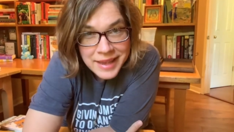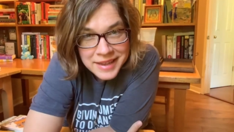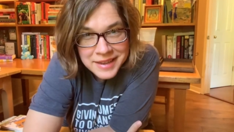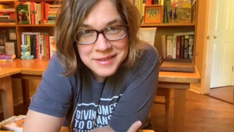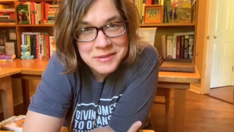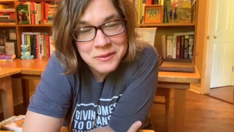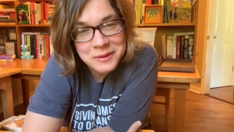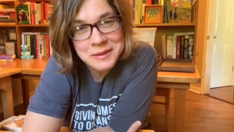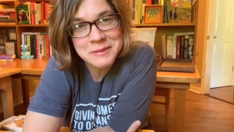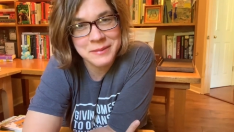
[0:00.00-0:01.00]
Hey, it's
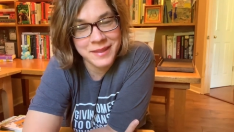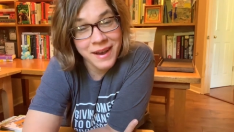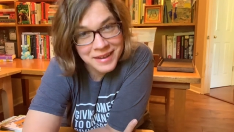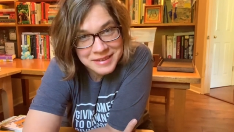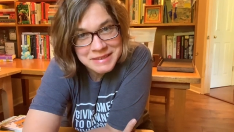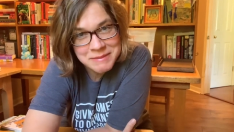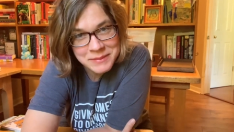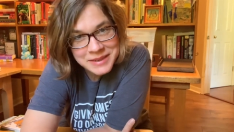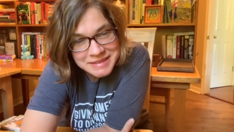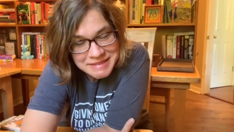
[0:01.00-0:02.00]
Doris with All D
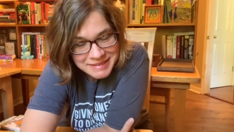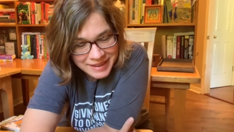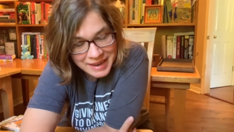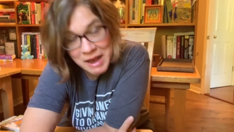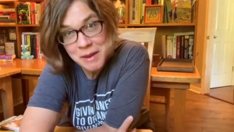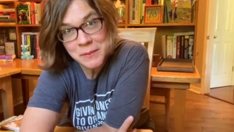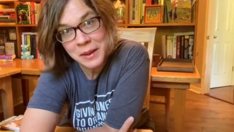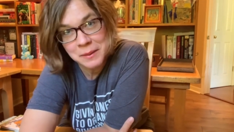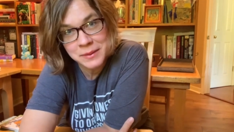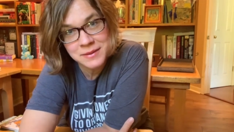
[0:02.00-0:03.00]
Books, and I'm
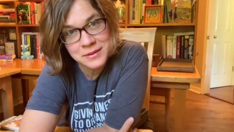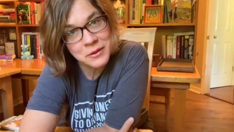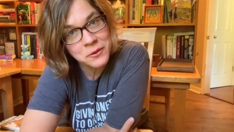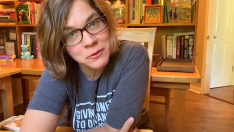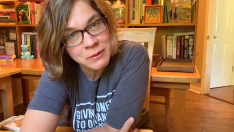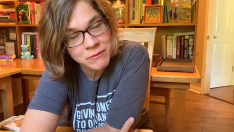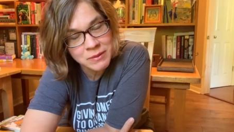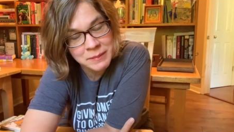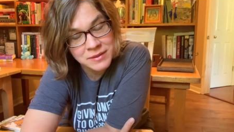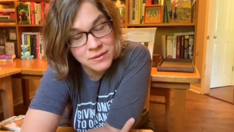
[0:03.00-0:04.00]
coming to you
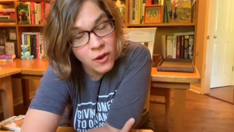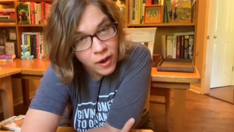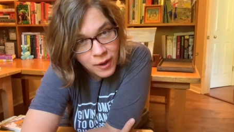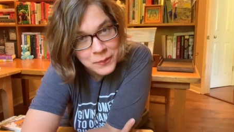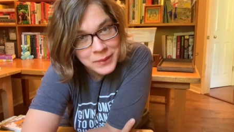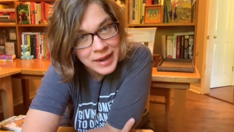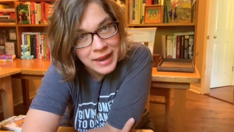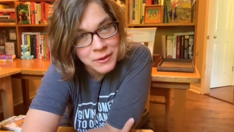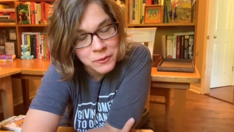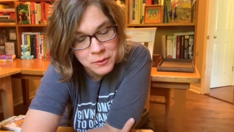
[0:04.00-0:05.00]
from this awkward
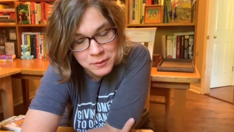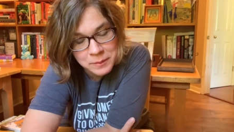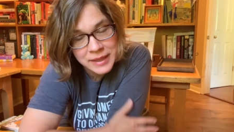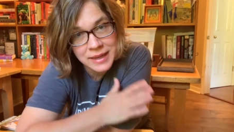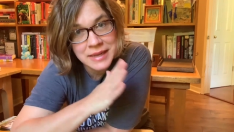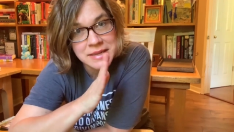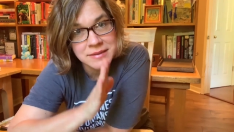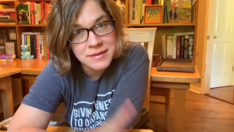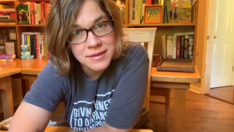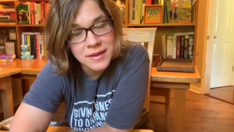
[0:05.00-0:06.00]
angle because
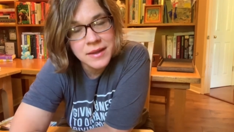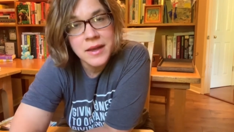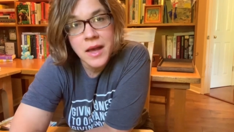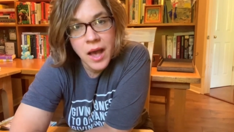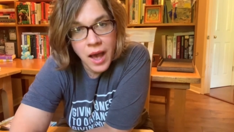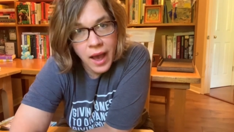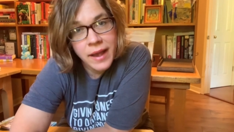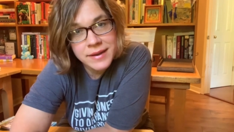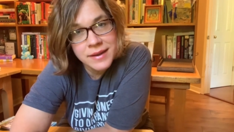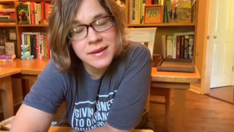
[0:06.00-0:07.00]

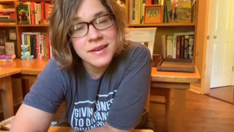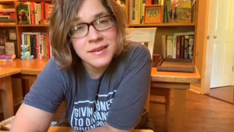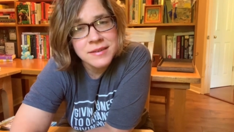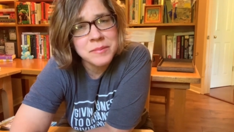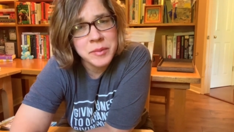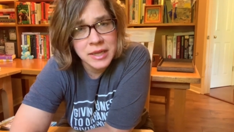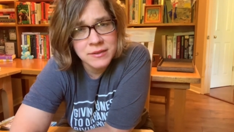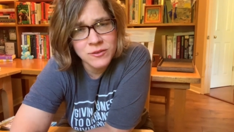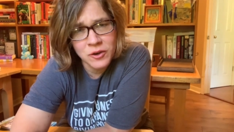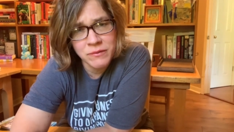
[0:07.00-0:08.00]
I needed a display
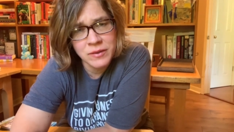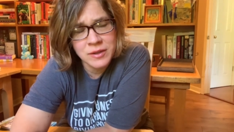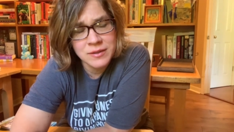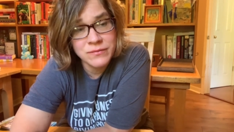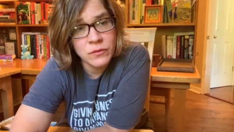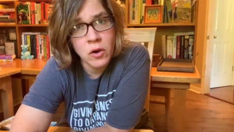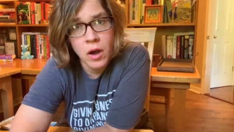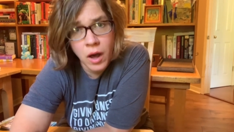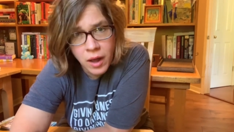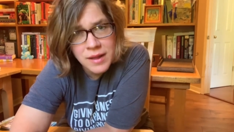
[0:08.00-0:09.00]
surface for
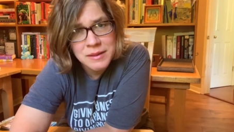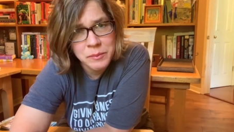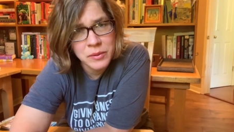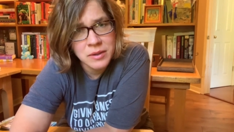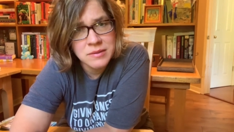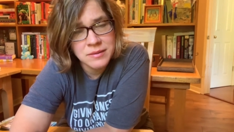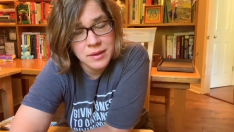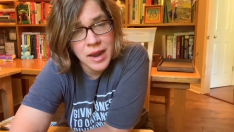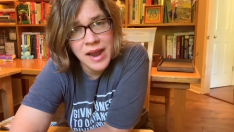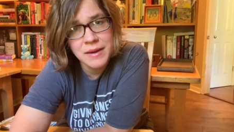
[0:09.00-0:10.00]
all the books
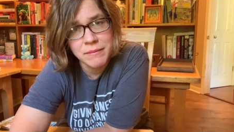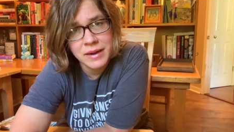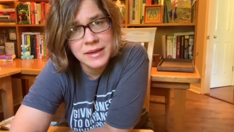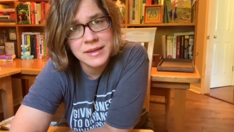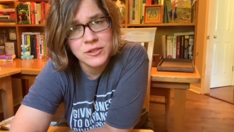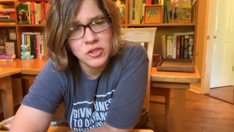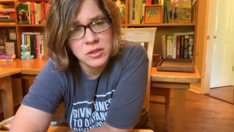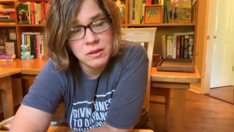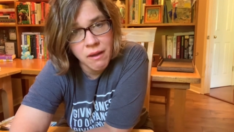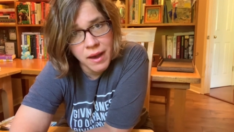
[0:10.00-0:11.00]
that I read in
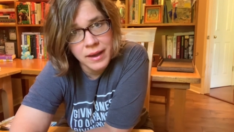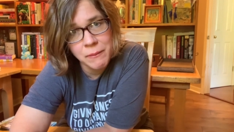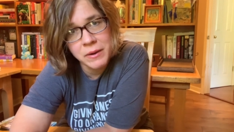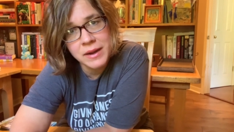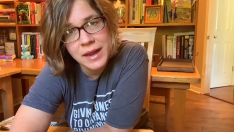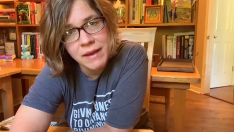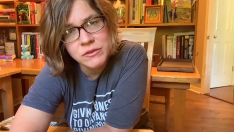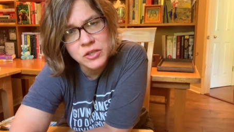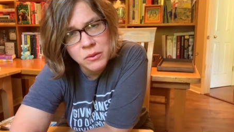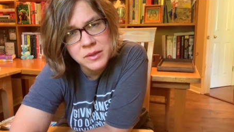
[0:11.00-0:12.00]
July. We're gonna have
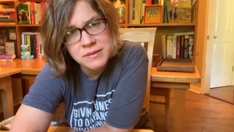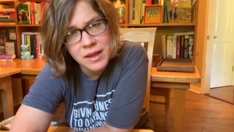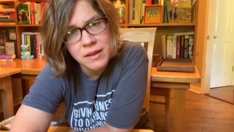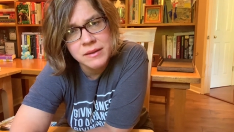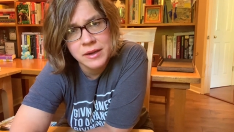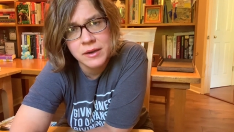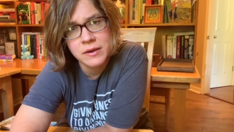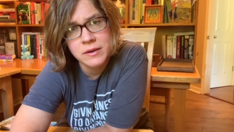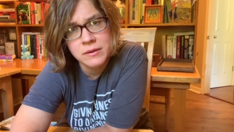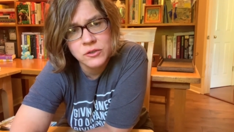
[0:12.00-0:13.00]
show and tell
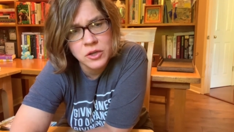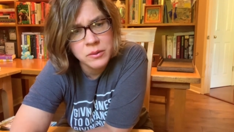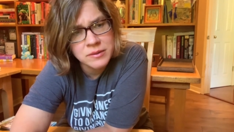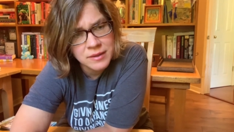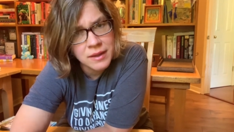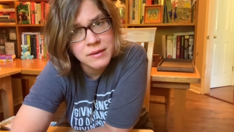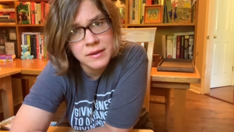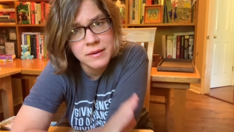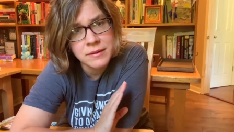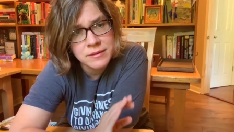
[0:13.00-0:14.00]
here, show and tell
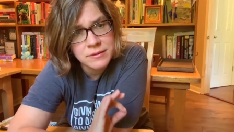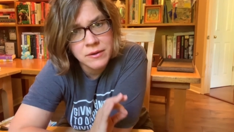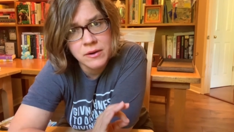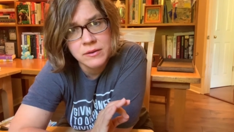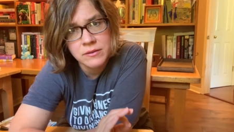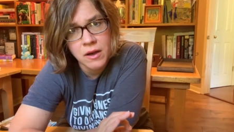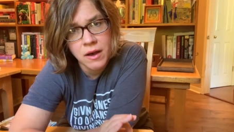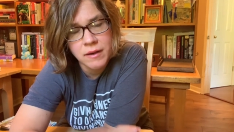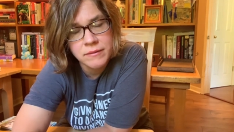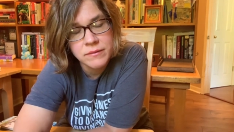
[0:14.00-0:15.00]
here to start us
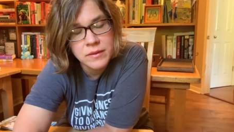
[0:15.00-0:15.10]
off.